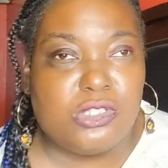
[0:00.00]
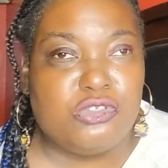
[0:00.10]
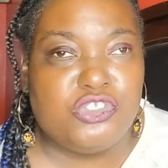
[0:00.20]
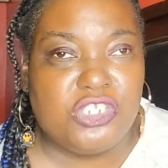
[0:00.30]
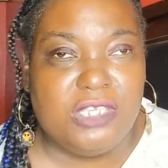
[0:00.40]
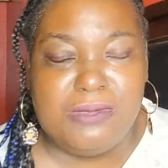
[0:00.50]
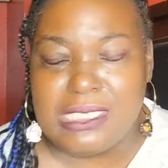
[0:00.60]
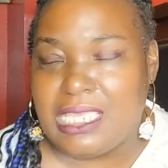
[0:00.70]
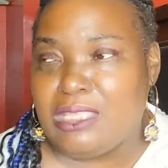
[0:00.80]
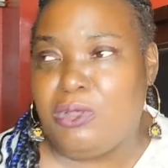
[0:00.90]
So she
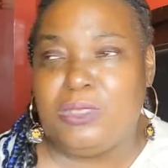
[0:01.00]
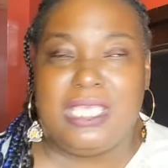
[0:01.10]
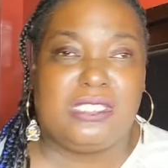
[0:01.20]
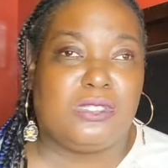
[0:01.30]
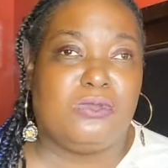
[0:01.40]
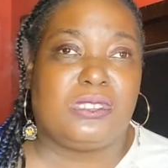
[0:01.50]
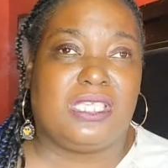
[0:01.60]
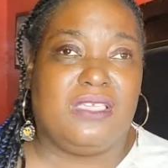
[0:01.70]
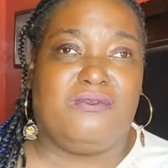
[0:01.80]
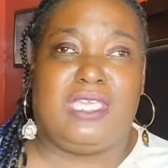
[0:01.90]
was like, Oh, that's so
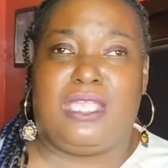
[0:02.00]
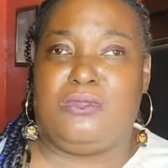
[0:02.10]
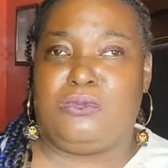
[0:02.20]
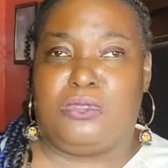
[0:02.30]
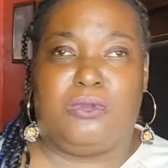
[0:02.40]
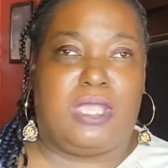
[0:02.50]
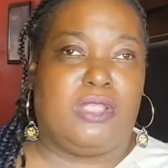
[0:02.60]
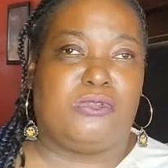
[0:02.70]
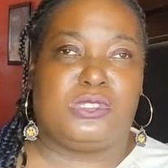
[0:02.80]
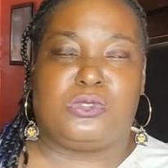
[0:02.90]
scary. I don't know.
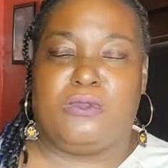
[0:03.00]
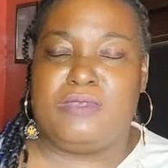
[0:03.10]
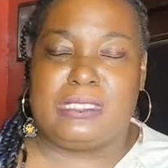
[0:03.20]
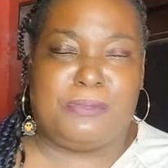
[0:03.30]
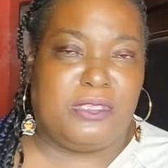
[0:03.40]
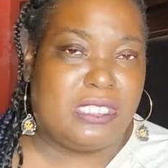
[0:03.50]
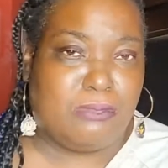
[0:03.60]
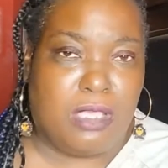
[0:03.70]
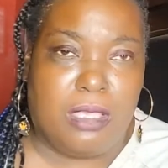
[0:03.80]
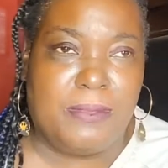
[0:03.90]
I heard stories about
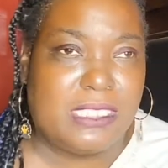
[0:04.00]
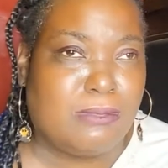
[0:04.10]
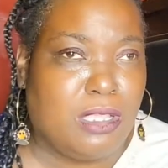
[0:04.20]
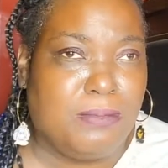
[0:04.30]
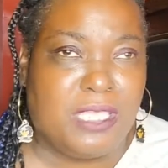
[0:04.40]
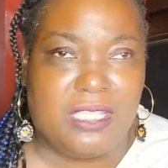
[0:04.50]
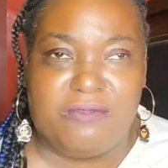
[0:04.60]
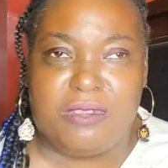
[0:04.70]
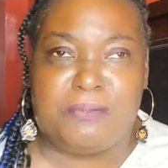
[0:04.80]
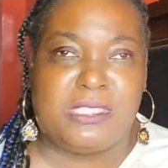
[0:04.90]
his mom. His mom
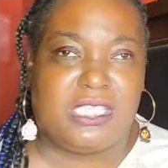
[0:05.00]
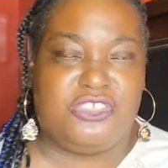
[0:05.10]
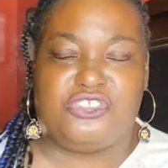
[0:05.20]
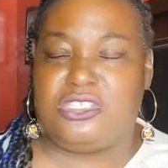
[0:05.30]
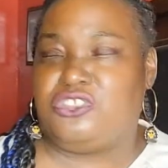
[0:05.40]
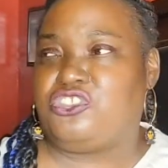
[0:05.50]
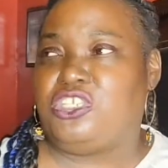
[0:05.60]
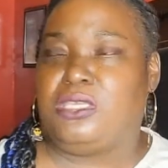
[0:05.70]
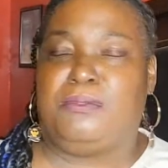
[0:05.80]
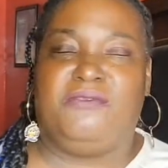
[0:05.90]
got a reputation and
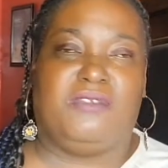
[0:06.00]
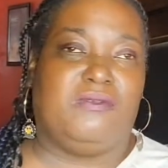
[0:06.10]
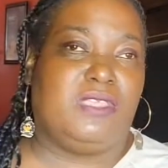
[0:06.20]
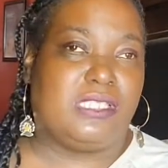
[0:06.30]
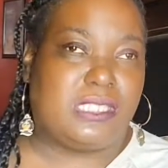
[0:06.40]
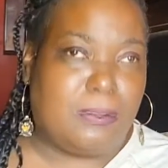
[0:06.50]
she could be very